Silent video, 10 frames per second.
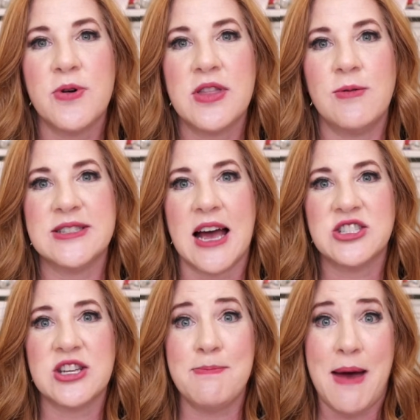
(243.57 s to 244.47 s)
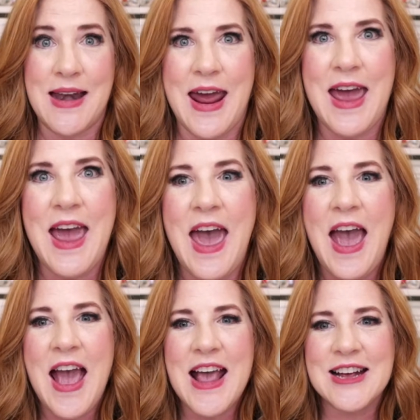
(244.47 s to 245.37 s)
birthday was actually Monday.
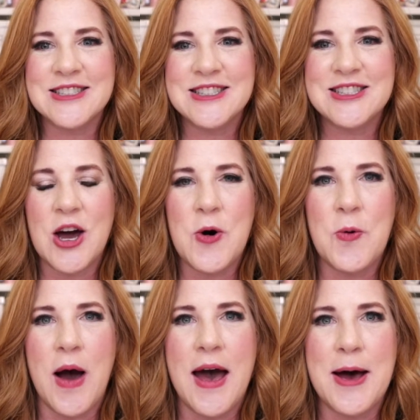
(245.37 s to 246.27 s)
And so